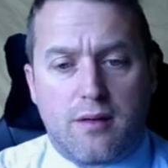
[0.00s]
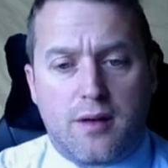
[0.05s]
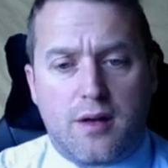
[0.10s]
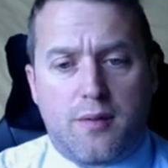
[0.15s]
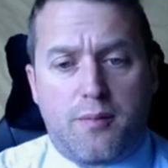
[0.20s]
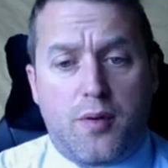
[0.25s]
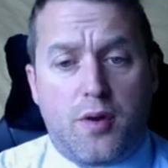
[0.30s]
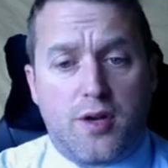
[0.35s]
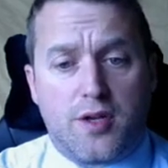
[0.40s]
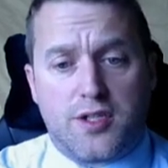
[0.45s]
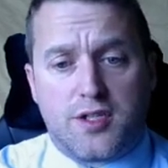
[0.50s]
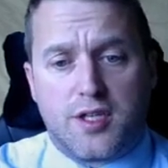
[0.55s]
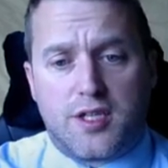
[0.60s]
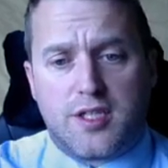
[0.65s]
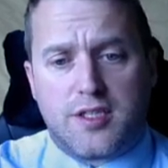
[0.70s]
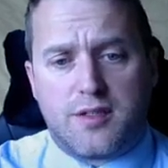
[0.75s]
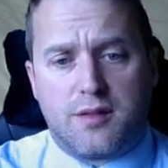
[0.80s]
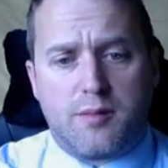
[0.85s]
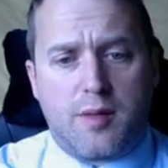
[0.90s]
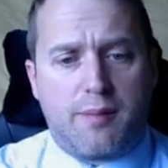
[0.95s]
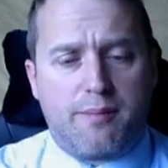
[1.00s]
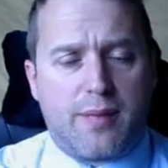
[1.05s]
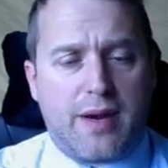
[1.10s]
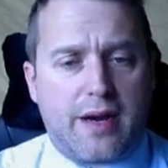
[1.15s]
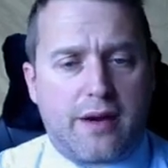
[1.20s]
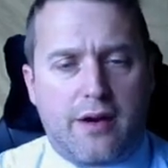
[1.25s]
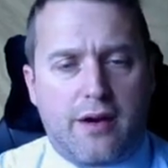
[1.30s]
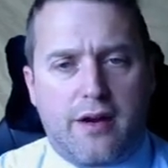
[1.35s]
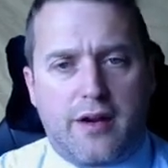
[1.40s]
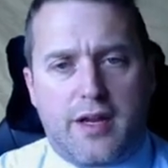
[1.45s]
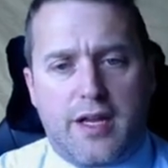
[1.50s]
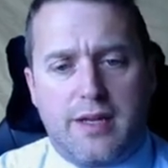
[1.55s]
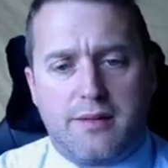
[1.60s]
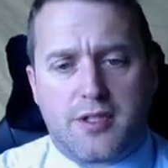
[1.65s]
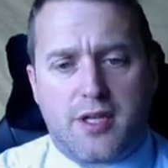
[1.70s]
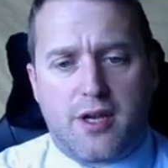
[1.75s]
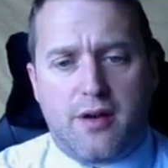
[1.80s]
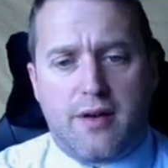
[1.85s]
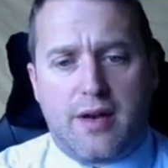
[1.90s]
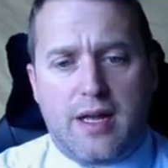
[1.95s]
and I apologise that my background keeps
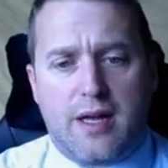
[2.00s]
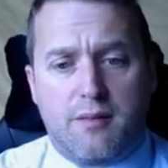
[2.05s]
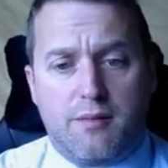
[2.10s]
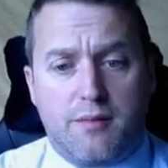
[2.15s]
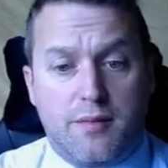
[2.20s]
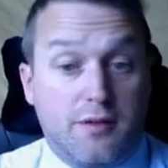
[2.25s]
going out,